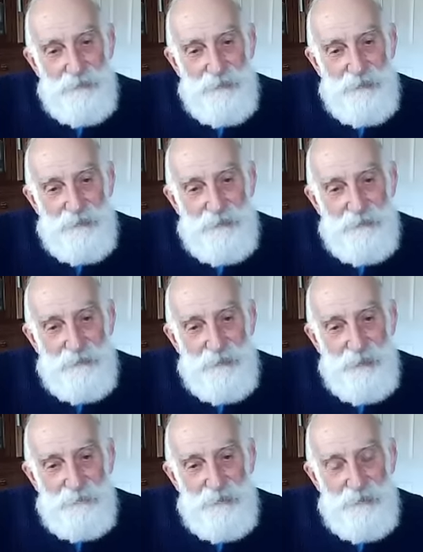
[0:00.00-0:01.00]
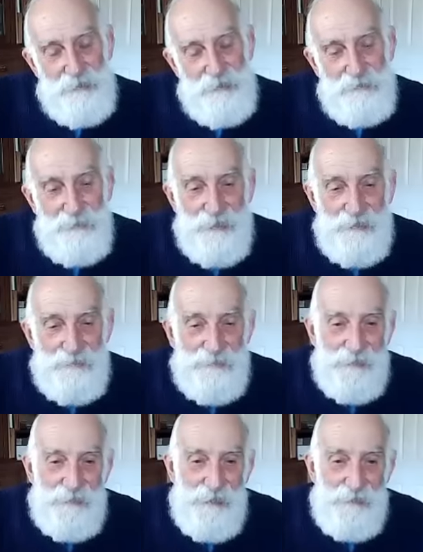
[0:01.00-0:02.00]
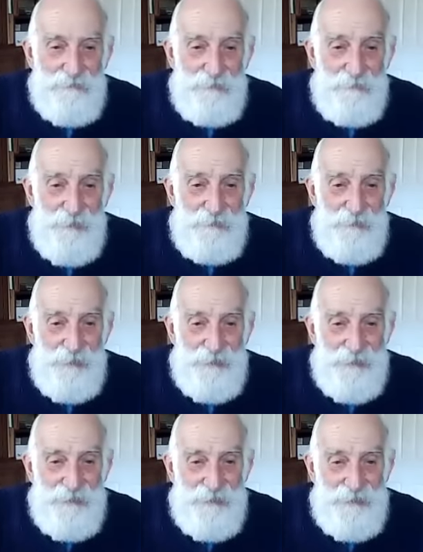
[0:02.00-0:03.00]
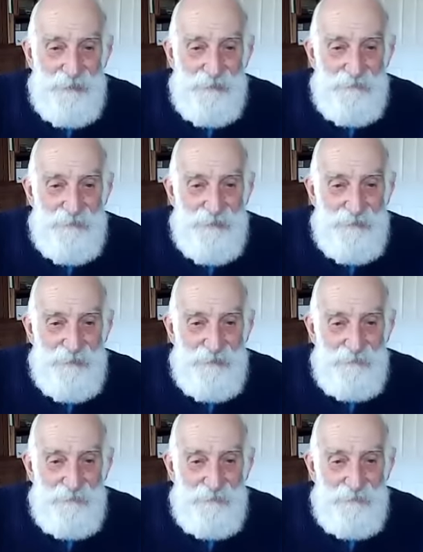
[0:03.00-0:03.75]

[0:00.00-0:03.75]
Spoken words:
There are countless ways where every person is different.